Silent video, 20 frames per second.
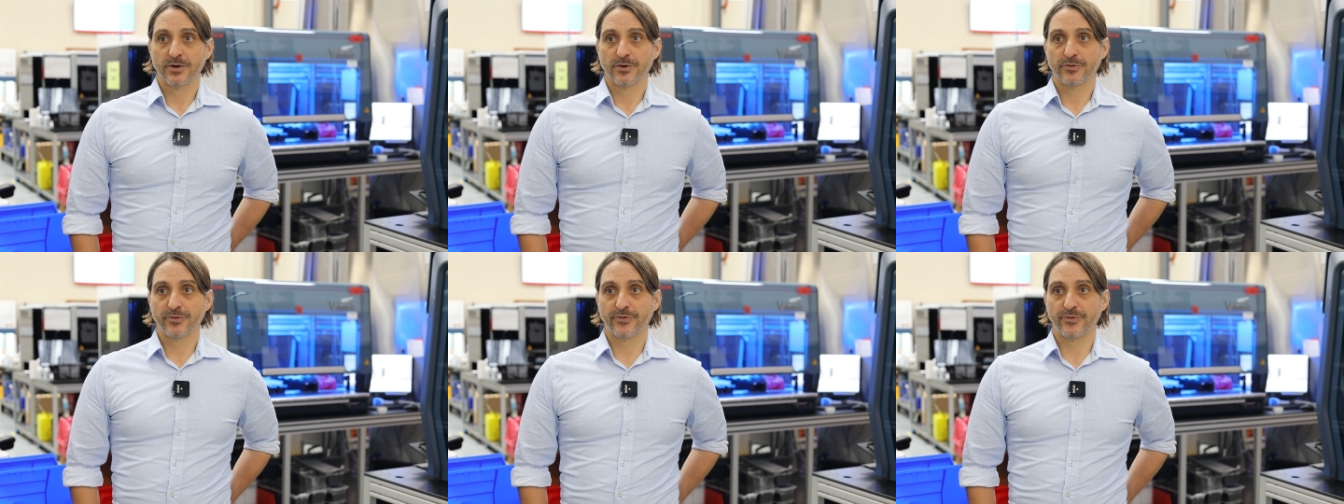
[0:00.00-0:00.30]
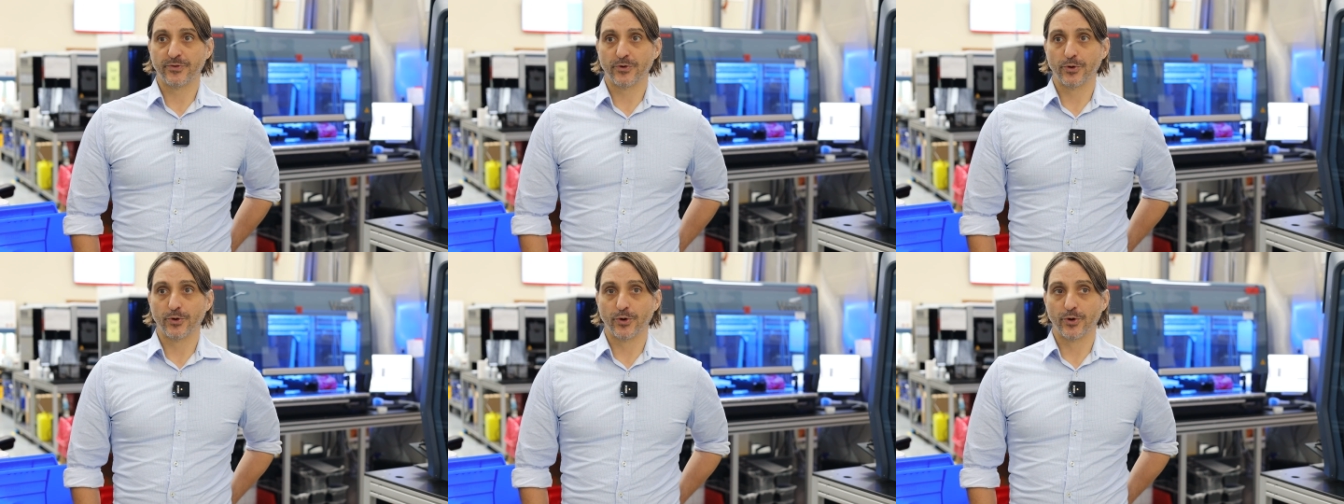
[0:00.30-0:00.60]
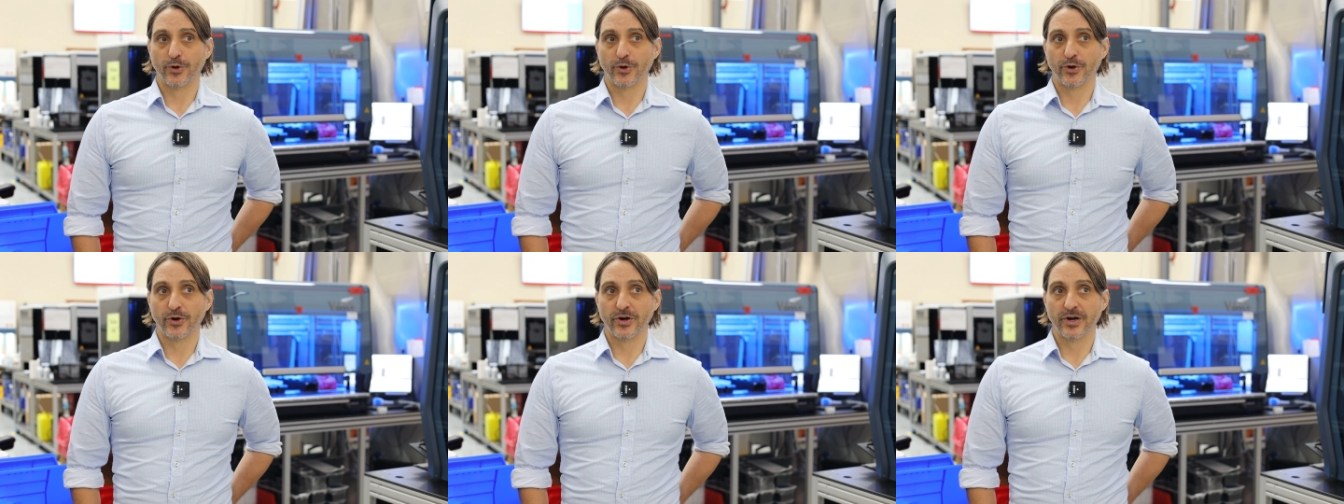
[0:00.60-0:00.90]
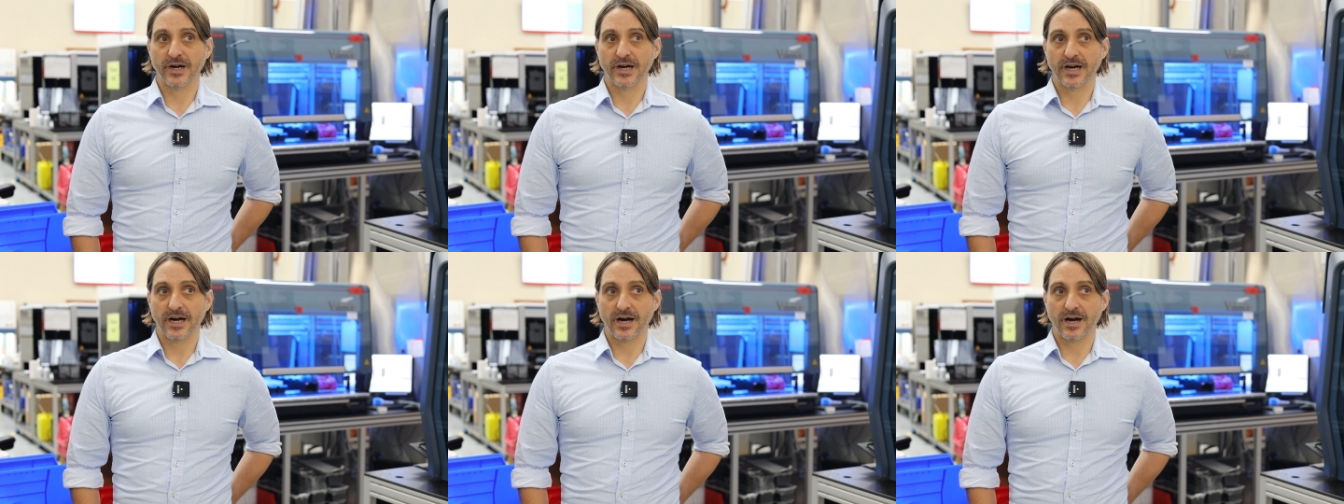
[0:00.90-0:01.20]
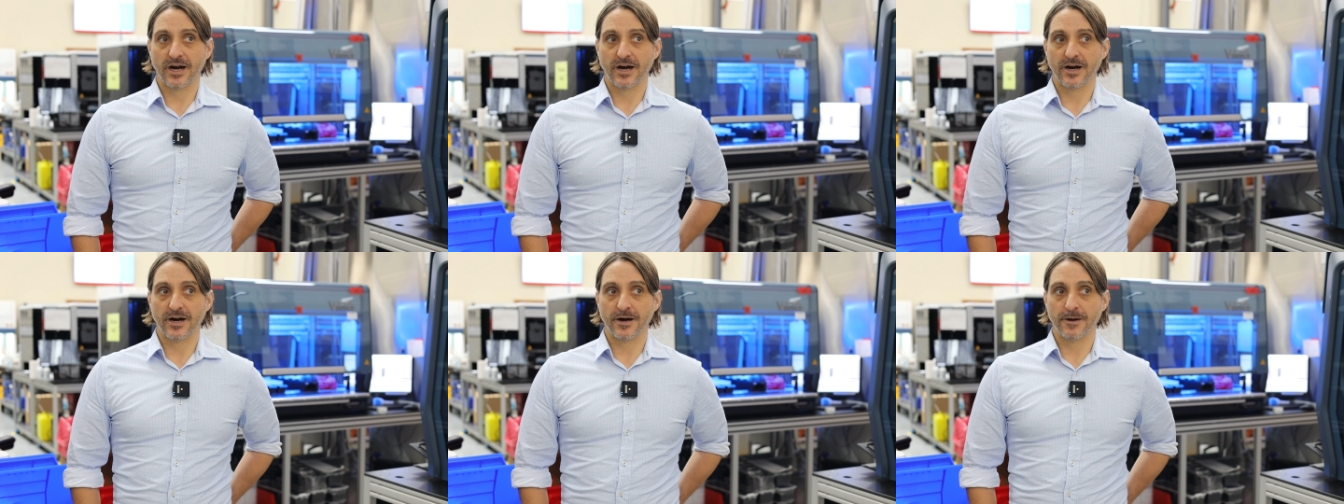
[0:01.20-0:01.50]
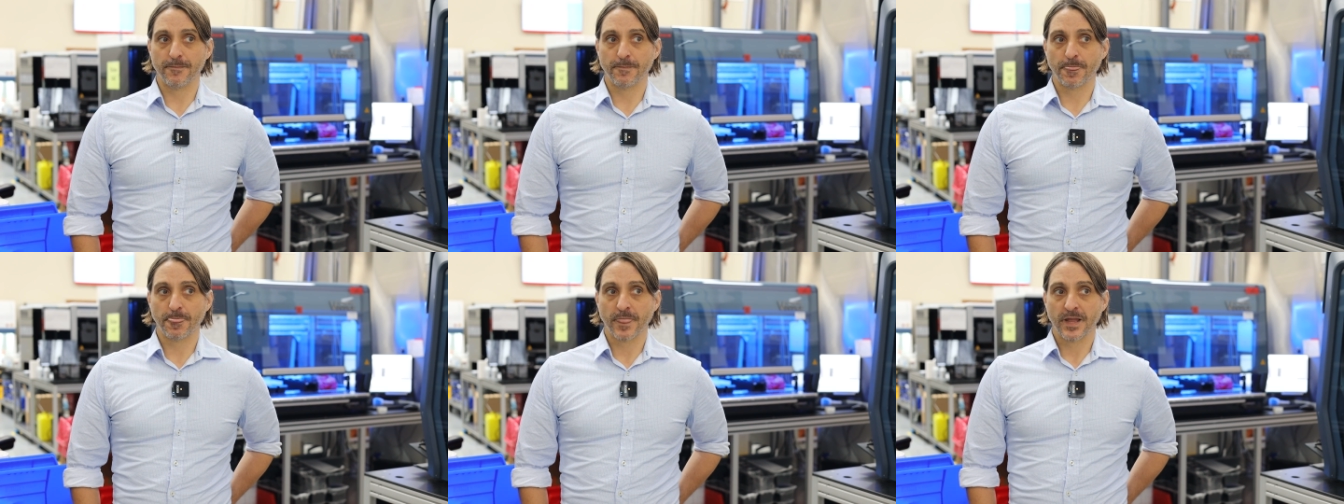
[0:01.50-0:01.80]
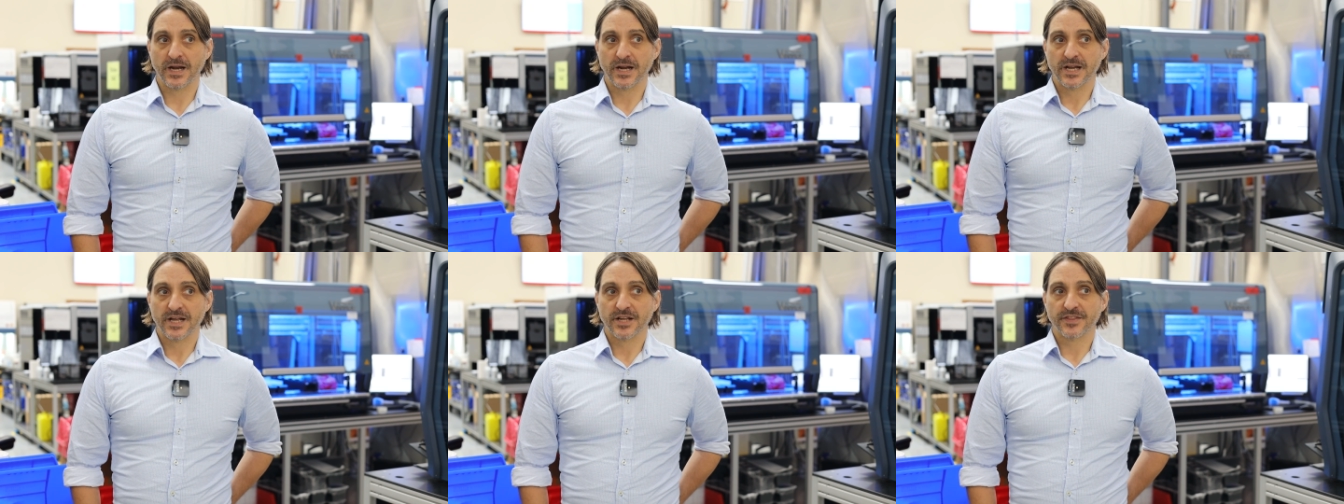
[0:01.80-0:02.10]
for
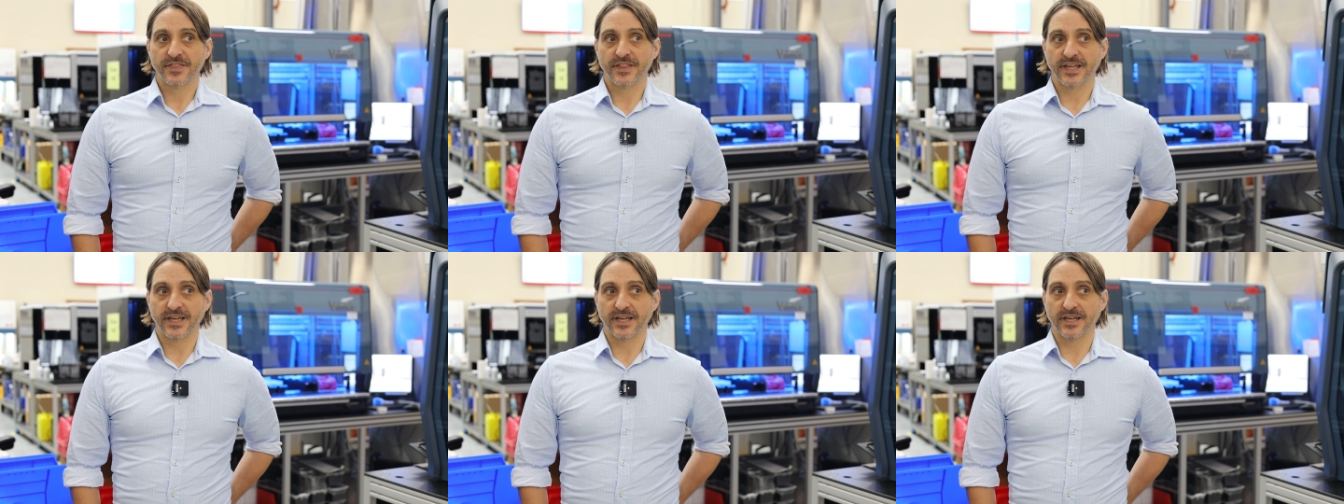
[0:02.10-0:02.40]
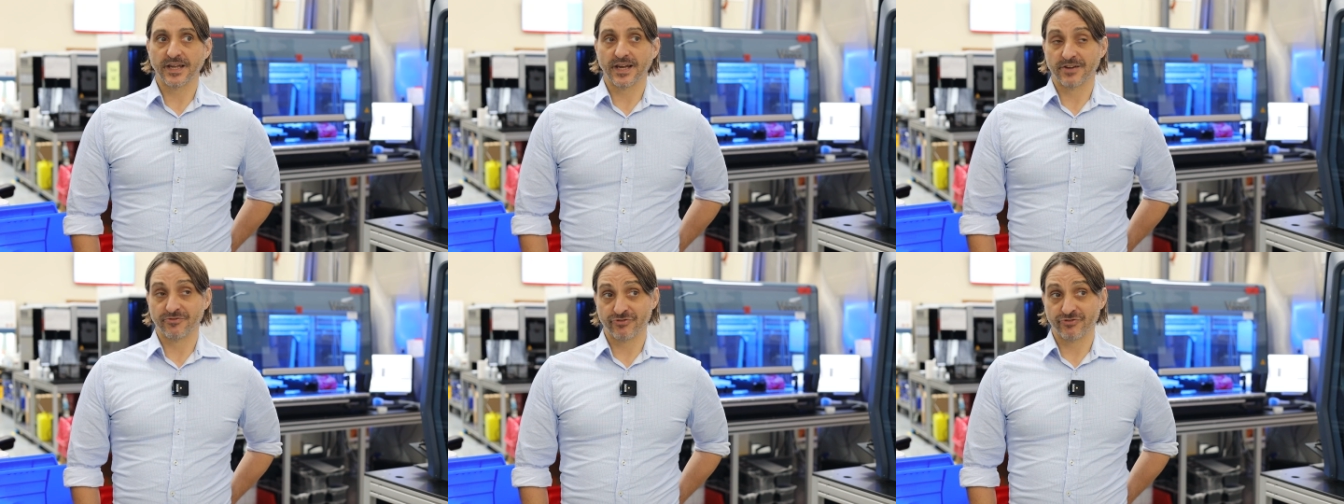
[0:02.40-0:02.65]
the